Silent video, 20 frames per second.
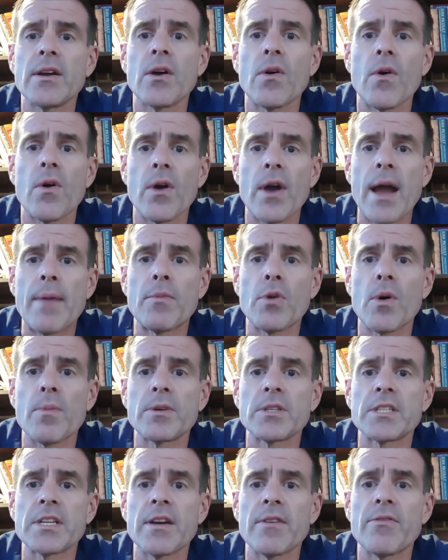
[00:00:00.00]
or
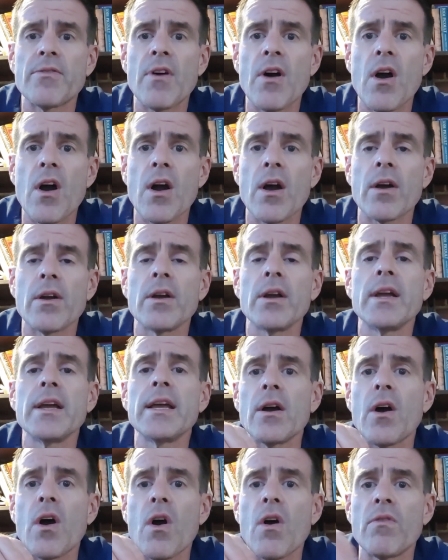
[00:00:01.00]
abnormal GFR
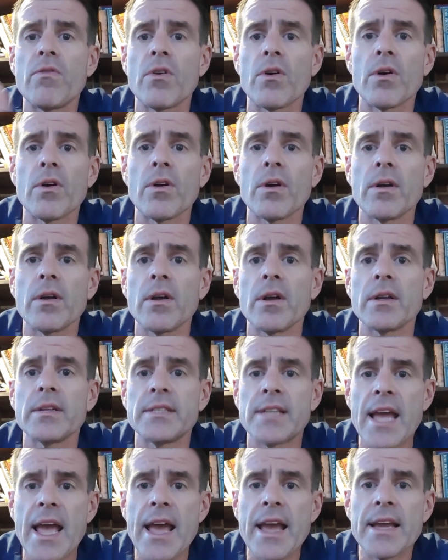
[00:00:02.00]
over
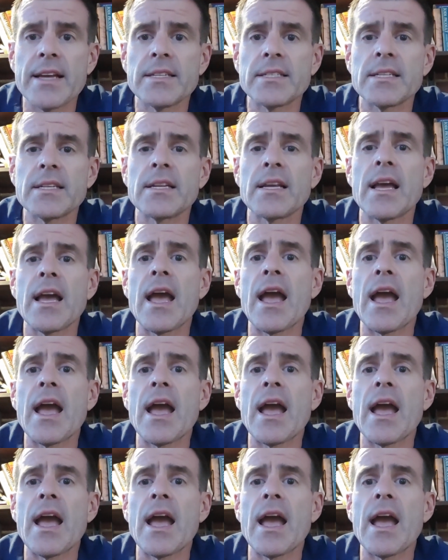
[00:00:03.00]
days.